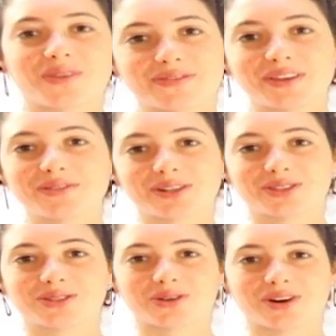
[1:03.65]
My
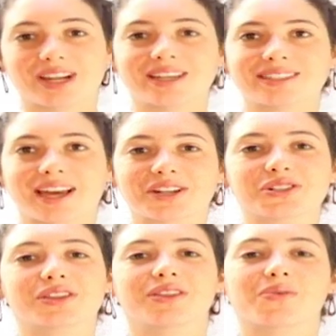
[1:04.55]
favorite story is
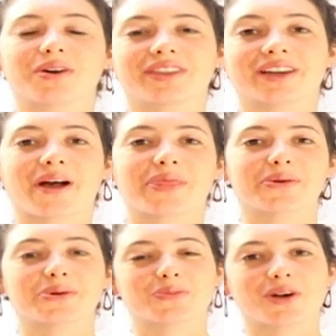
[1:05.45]
actually the one that got
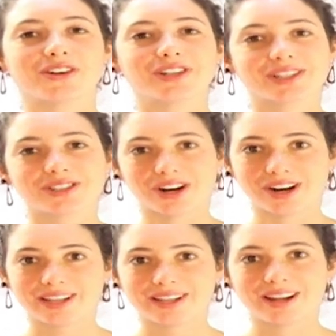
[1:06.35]
the whole project
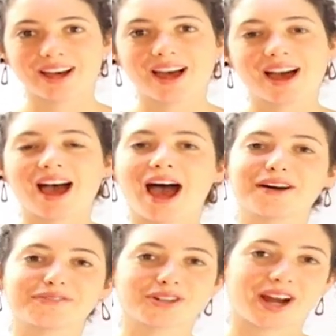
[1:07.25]
started.
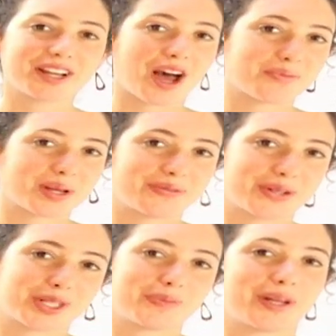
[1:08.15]
After I got my
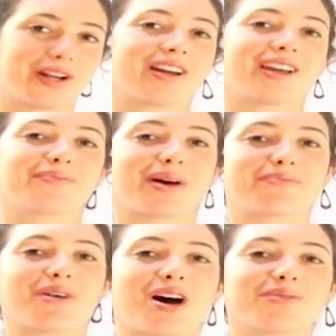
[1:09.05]
first period, my
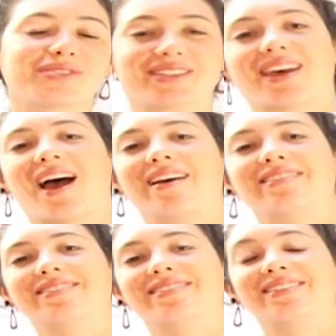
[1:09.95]
mom
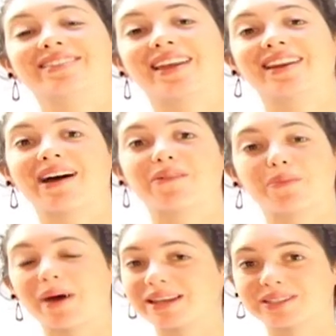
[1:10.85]
decides to send out a
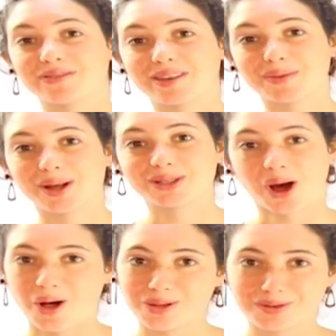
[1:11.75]
massive email to
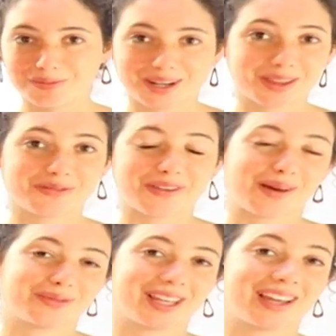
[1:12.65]
all the women in the
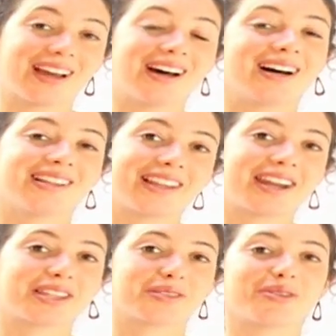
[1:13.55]
family,
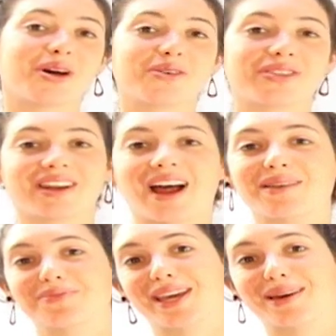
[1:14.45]
letting them know that
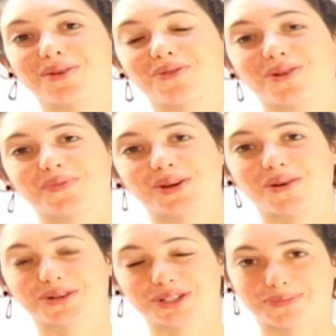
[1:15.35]
I became a woman
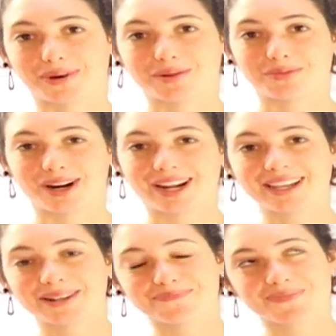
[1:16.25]
over spring
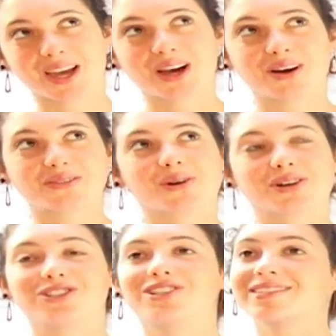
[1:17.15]
break. Of
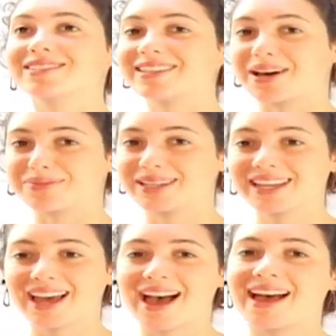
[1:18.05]
course, she doesn't tell
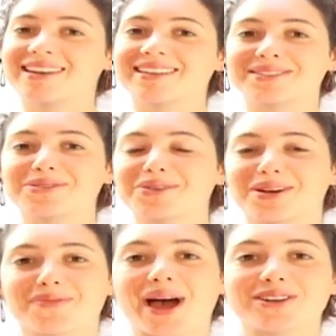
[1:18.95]
me, and as you
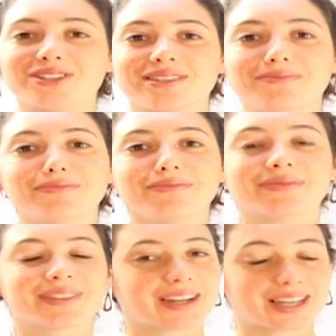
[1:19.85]
can imagine,
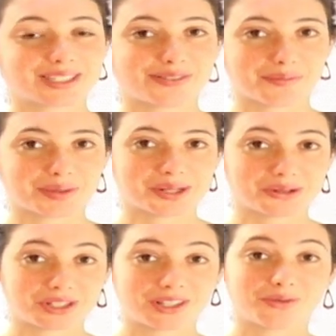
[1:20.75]
the next
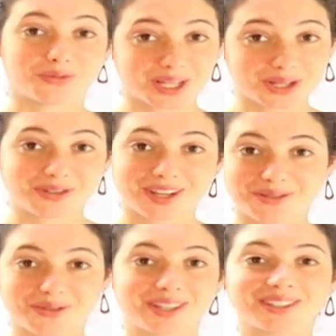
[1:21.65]
family
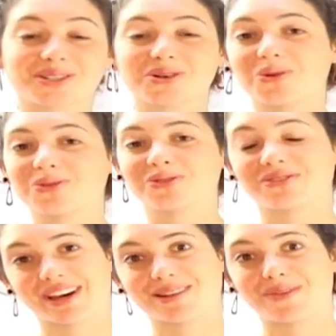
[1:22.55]
reunion was a total
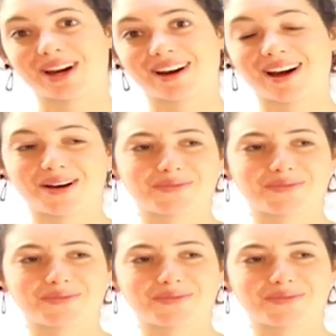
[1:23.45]
nightmare.